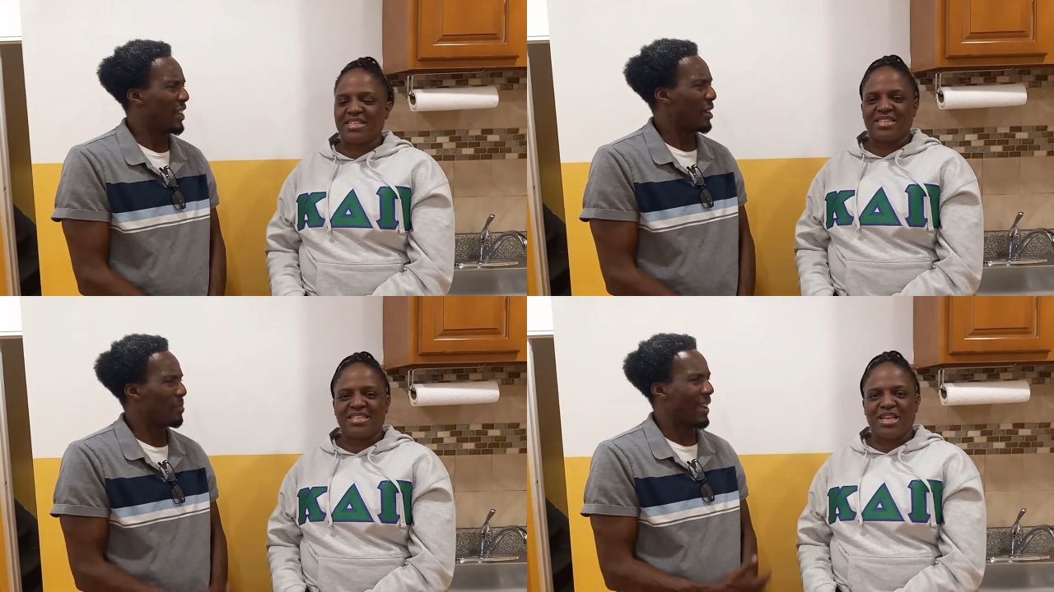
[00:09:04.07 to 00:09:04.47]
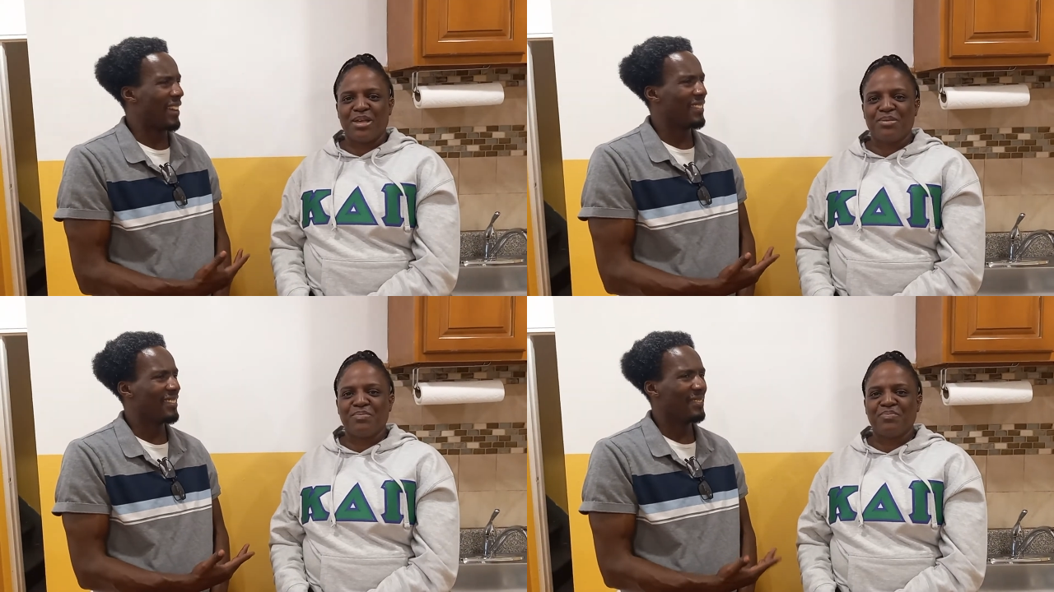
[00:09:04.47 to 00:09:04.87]
Speaker 1: a
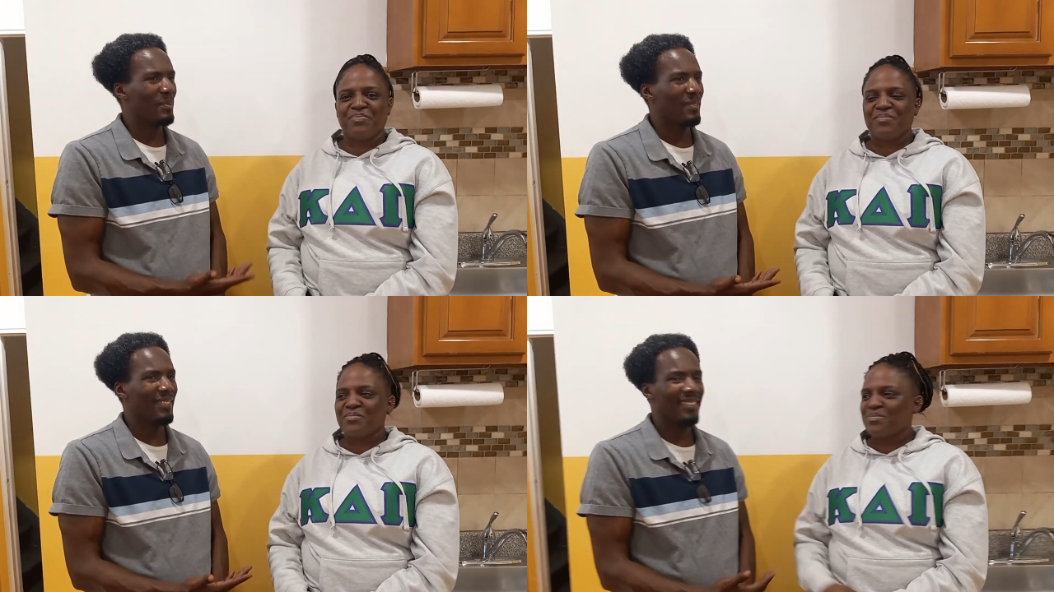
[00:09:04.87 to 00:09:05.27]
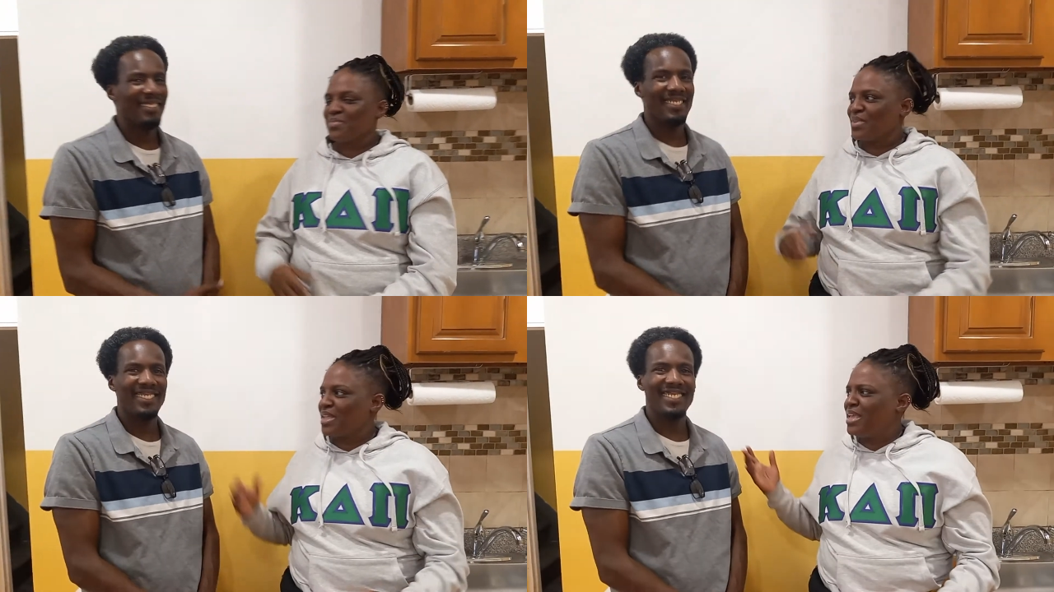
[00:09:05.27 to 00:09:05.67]
STEM.
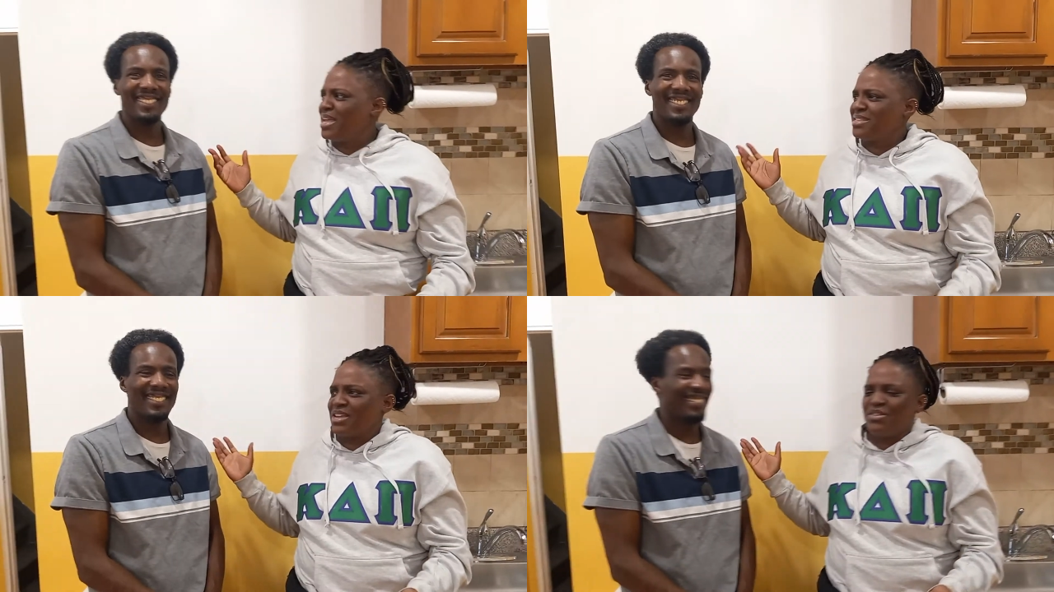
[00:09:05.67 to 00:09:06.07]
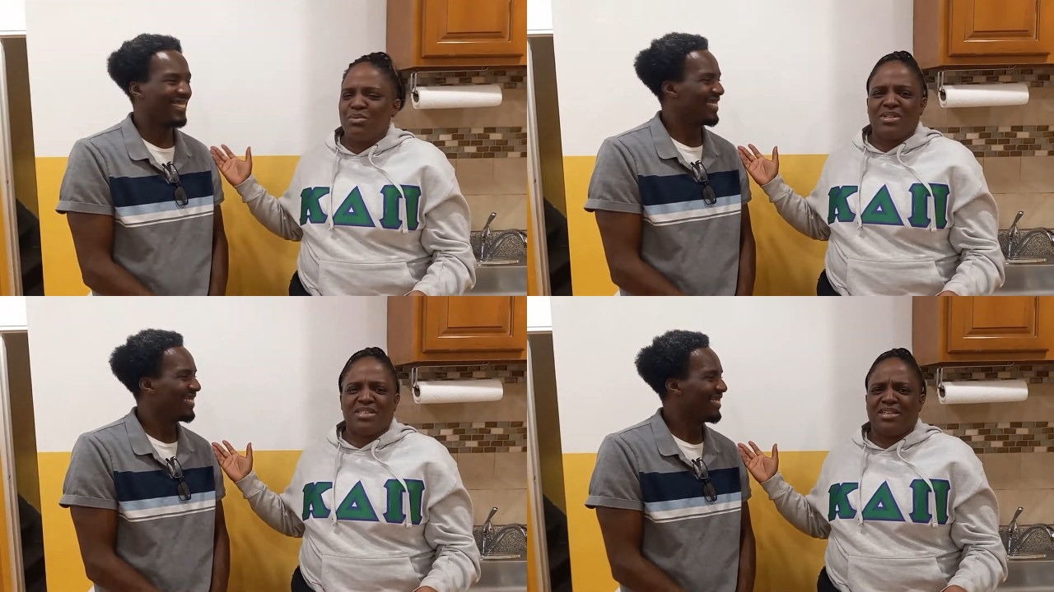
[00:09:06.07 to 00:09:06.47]
Yes,
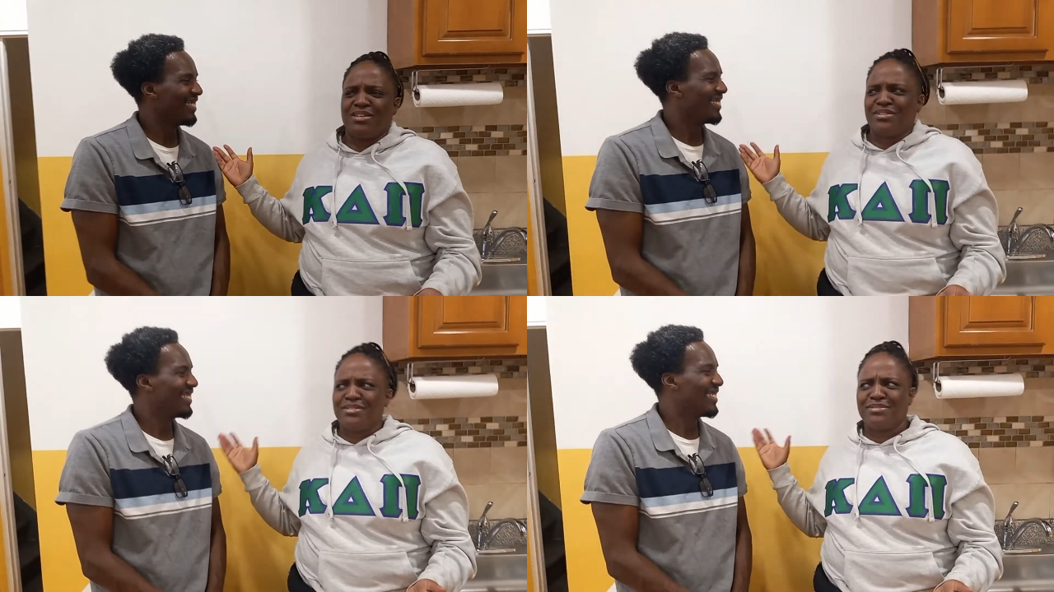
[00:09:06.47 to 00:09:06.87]
everyone's young.